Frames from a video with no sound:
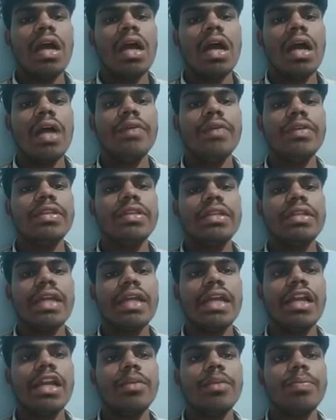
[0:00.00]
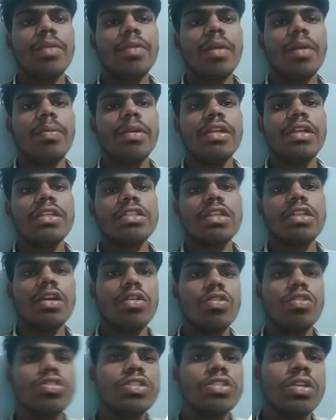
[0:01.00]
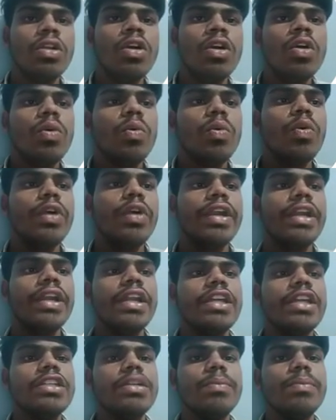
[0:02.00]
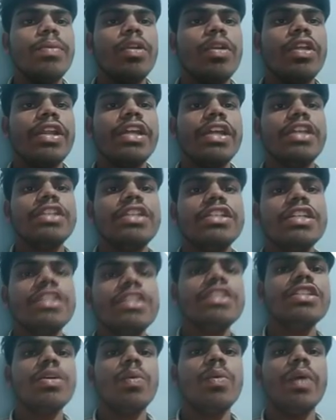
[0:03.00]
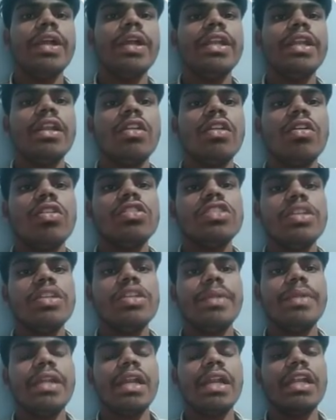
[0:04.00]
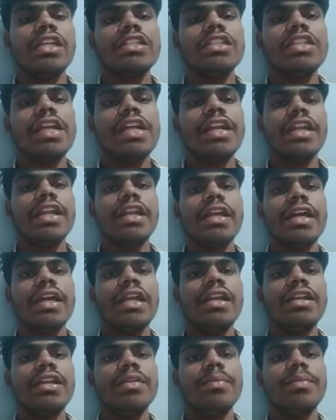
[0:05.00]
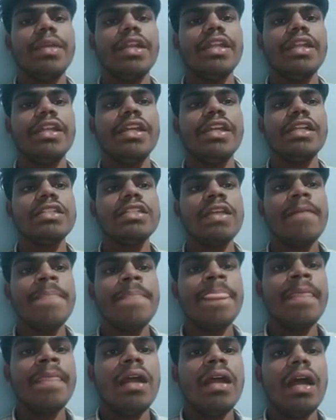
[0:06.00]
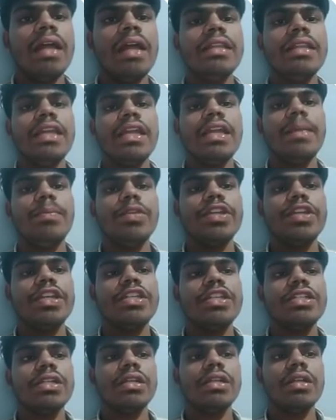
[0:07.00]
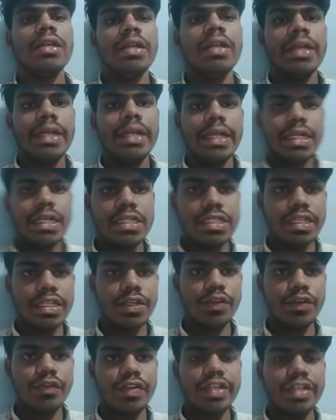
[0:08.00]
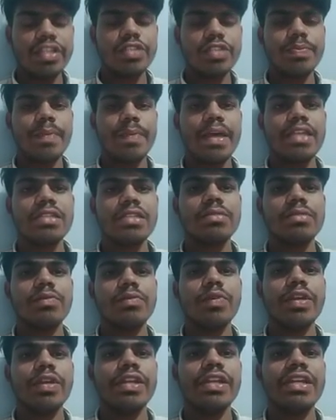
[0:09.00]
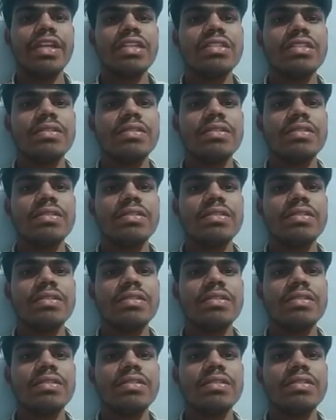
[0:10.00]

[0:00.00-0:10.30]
with tailored properties. Conclusion. Orientation polarization is a vital concept in understanding dielectric materials and their application. Its significance spans various